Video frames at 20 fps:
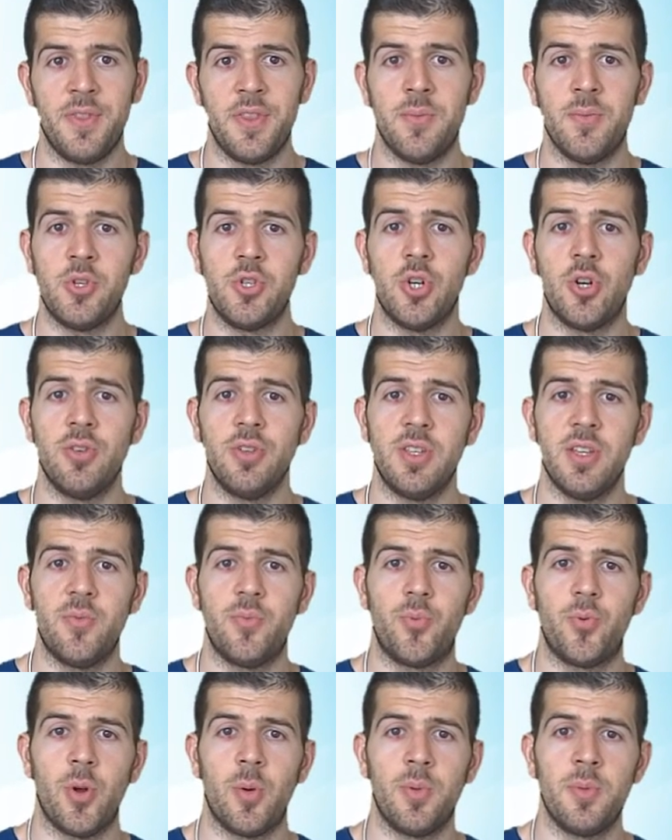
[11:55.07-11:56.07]
The majority
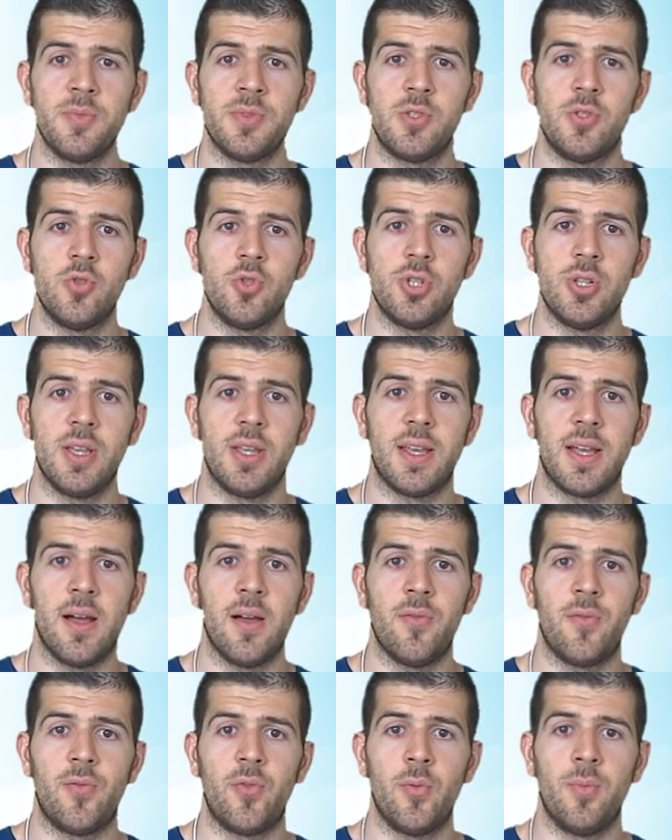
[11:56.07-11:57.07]
of problems usually
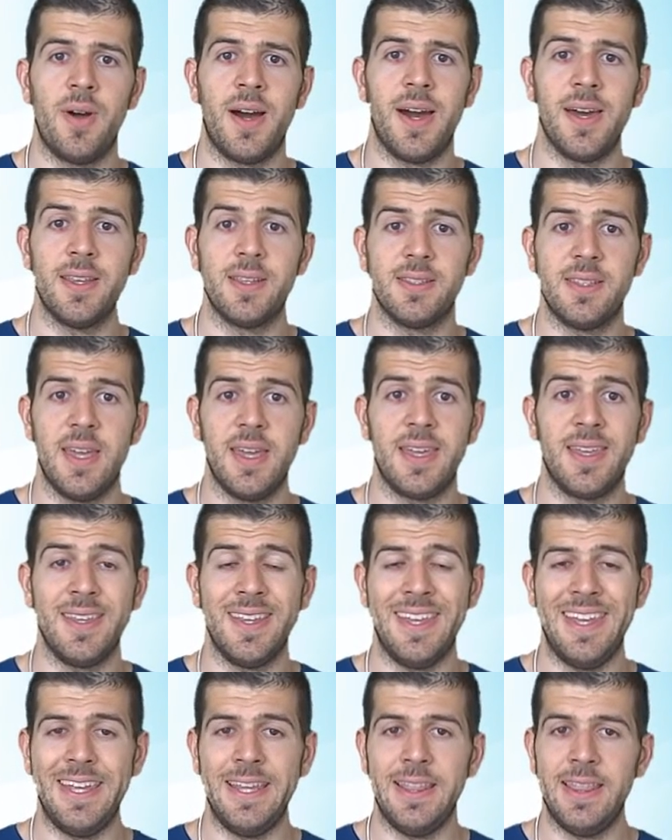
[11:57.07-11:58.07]
come from either
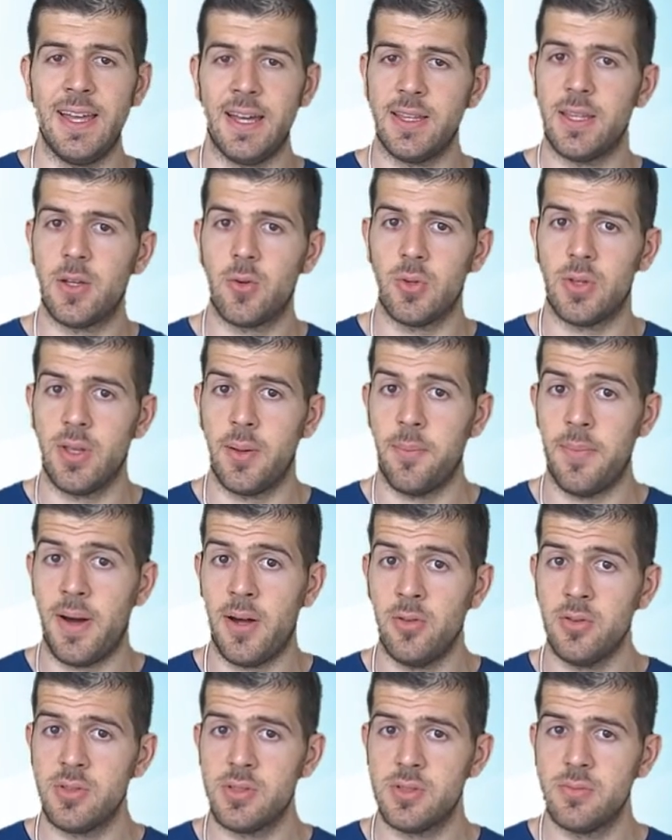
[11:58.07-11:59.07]
taking inadequate
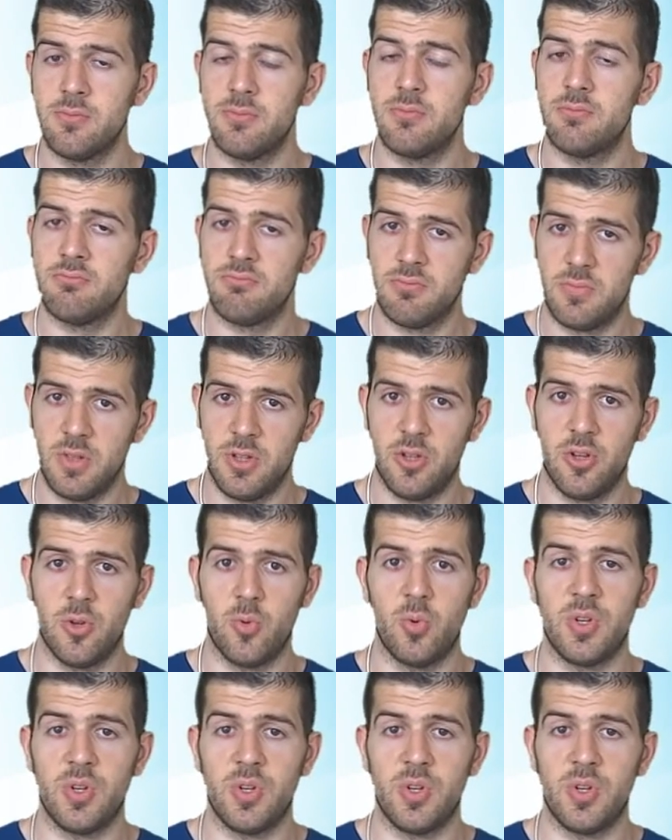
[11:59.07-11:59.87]
amounts, in other